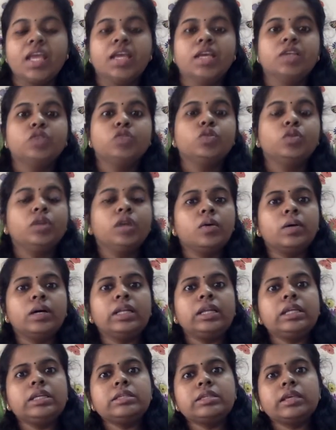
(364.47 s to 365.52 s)
So now
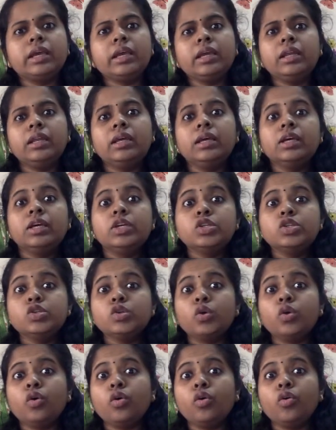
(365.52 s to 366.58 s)
Ali said,
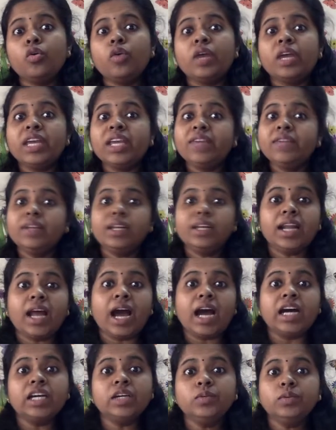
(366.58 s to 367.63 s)
so even
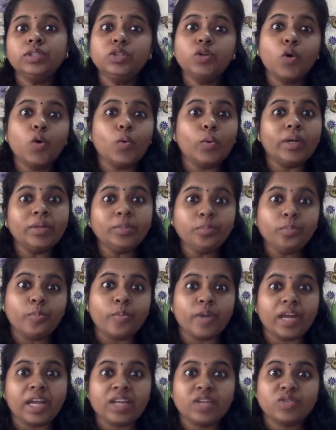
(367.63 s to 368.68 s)
I will go and
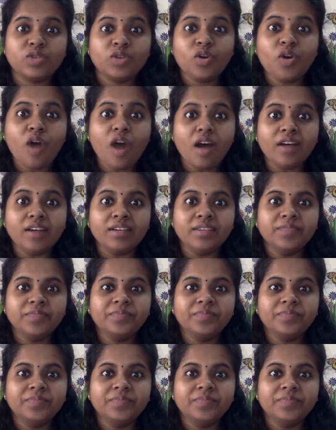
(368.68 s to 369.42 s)
pray to the god.